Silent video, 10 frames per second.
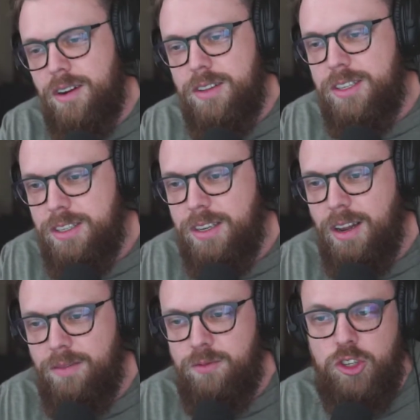this is
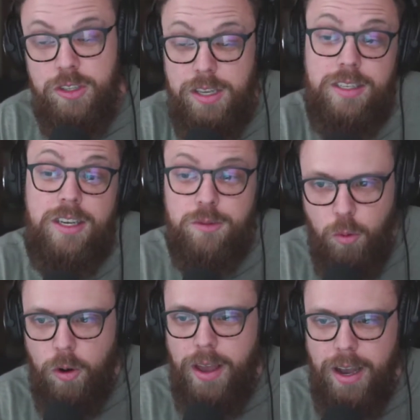kind of just, this is
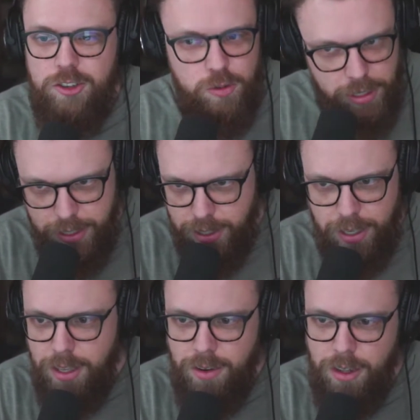more casual. This is
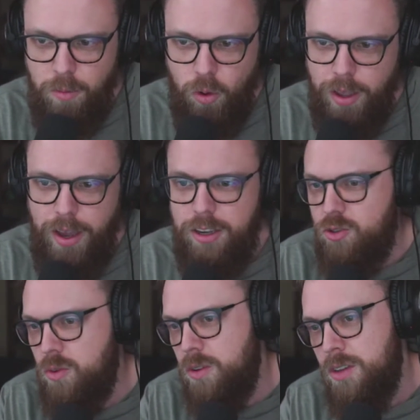clearly more
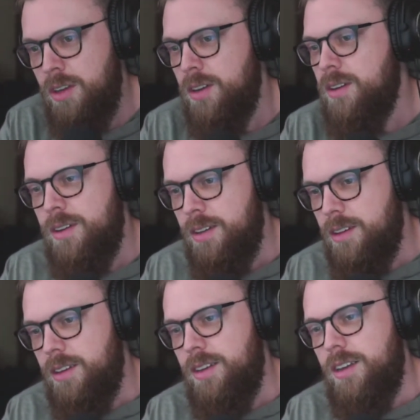casual.
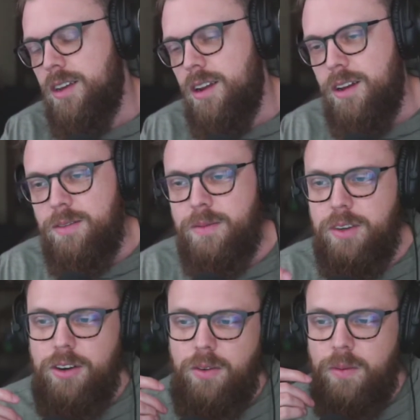
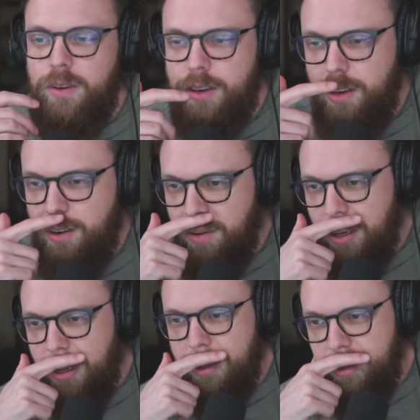Go
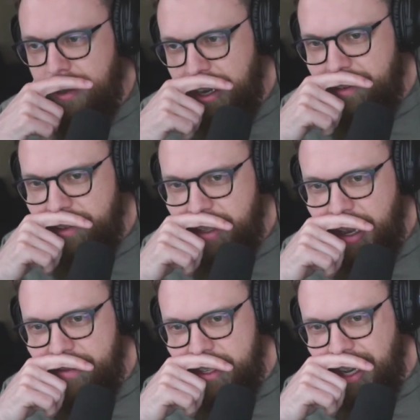have
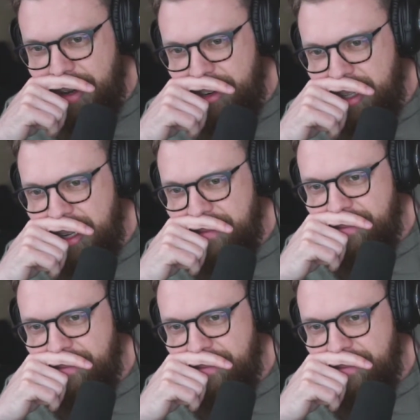a time with it.